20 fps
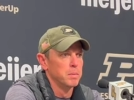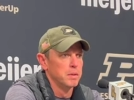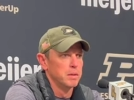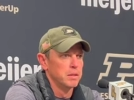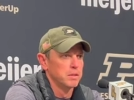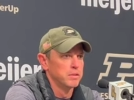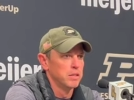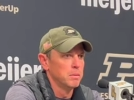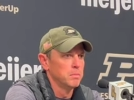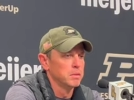but at
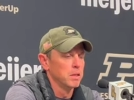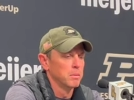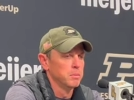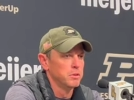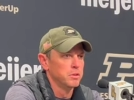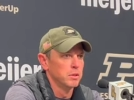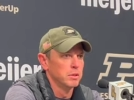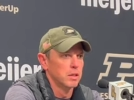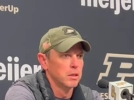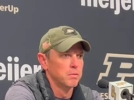the same time,
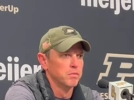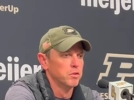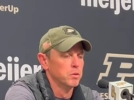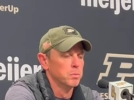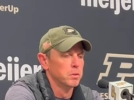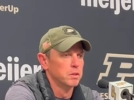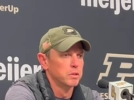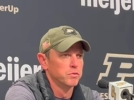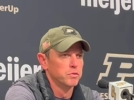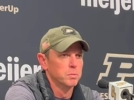
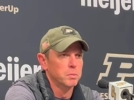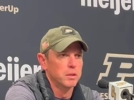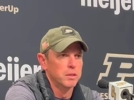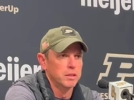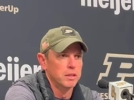football is football.